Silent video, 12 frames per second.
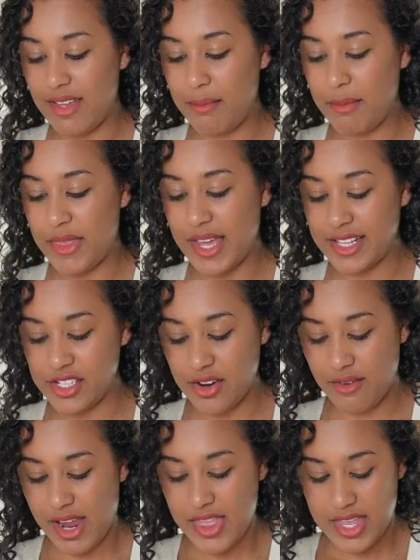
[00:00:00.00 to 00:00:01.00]
it, but that's all
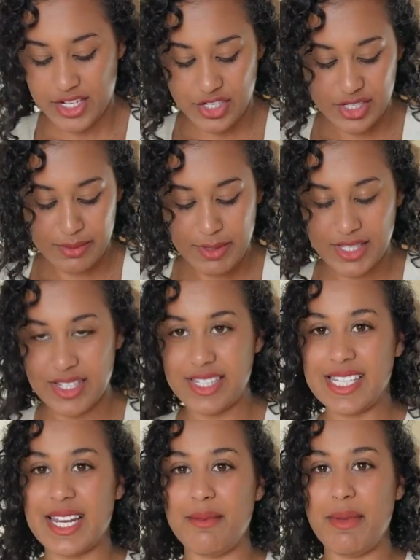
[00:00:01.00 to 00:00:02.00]
right. That just means
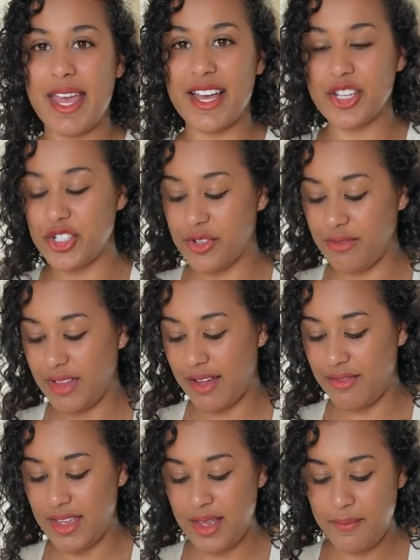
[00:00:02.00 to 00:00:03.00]
it's going to be extra
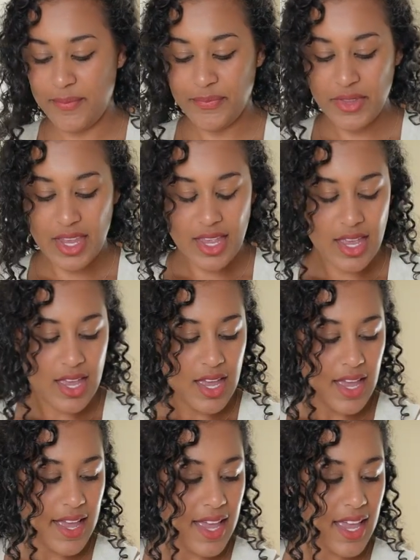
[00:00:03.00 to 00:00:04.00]
fluffy.
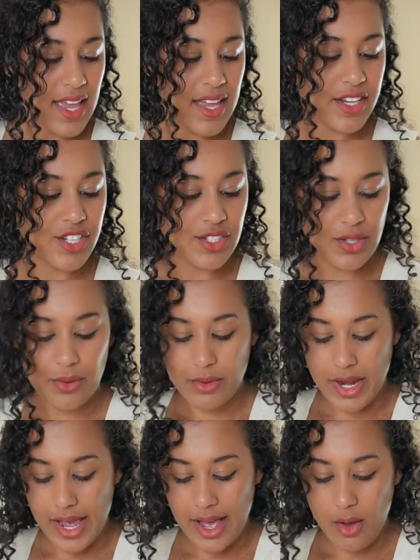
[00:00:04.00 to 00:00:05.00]
And so
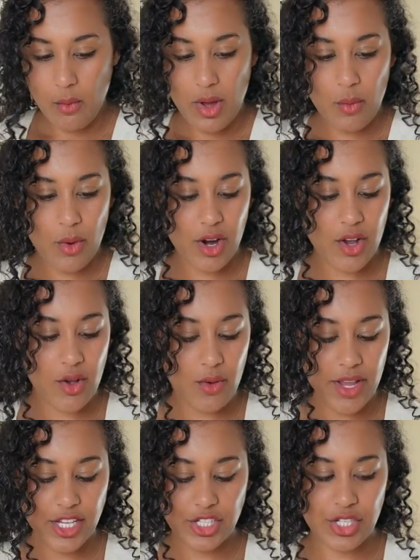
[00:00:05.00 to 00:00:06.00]
now what we're
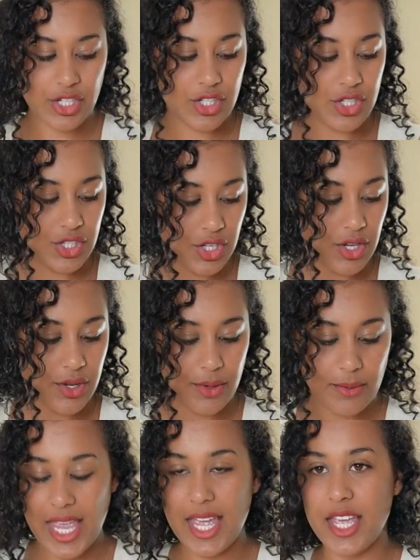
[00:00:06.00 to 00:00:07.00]
going to
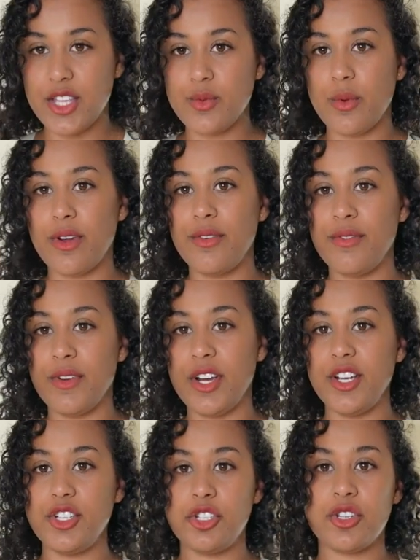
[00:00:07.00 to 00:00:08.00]
do is we're
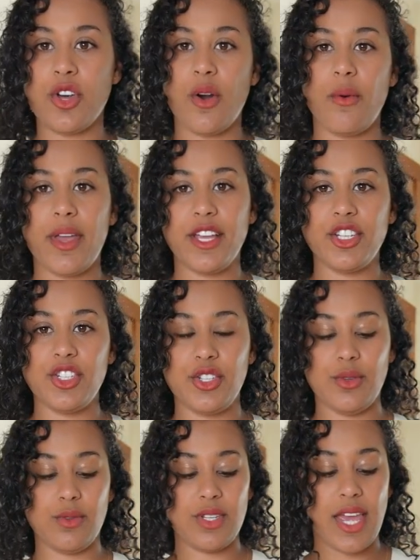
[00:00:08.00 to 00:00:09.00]
first going
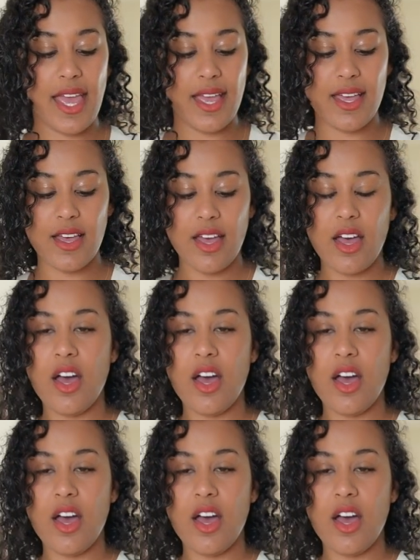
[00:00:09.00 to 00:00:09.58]
to take